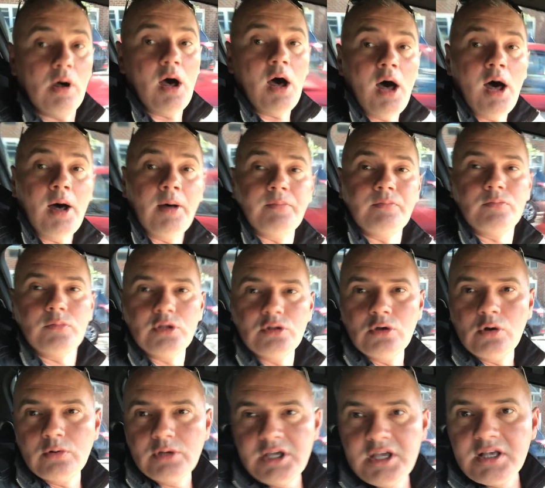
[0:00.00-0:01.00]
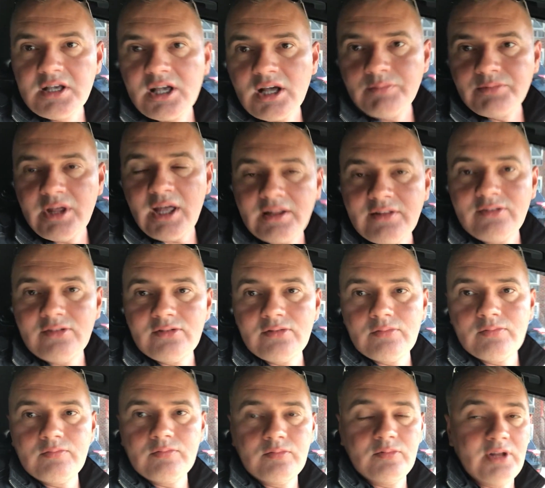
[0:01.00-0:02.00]
income,
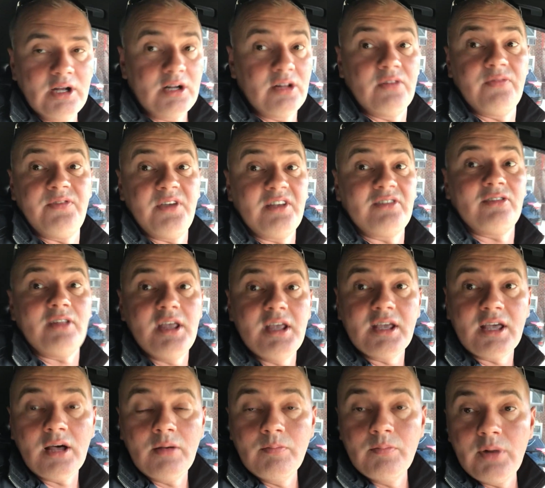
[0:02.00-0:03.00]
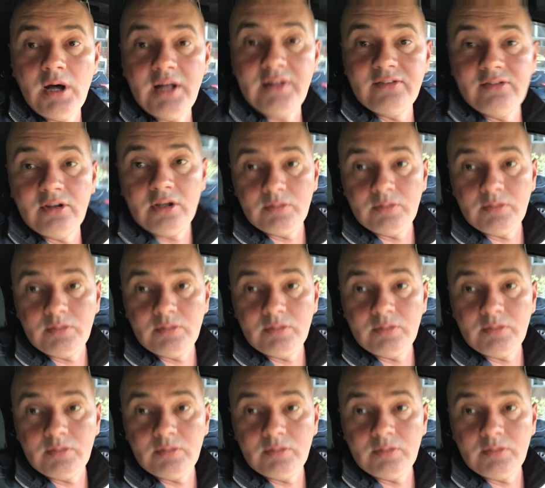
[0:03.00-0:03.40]
that they're on the fixed income, but